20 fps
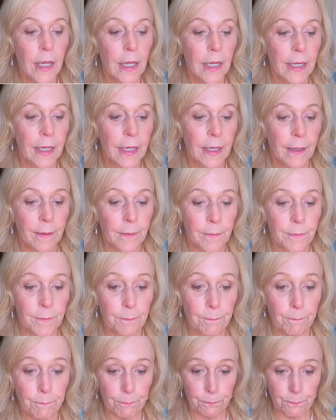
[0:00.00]

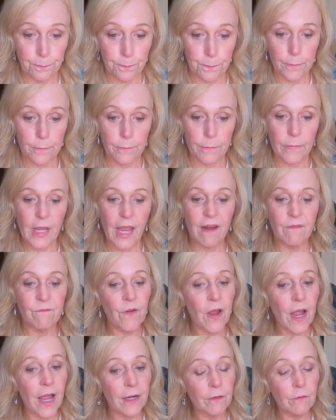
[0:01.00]
And
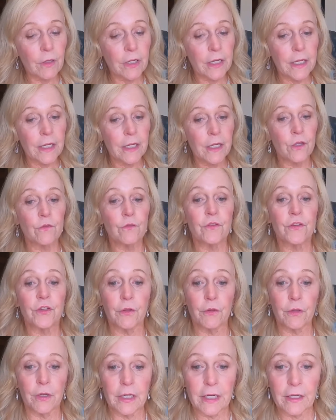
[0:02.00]
finally,
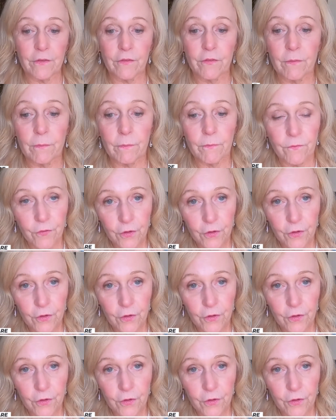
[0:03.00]
utilities.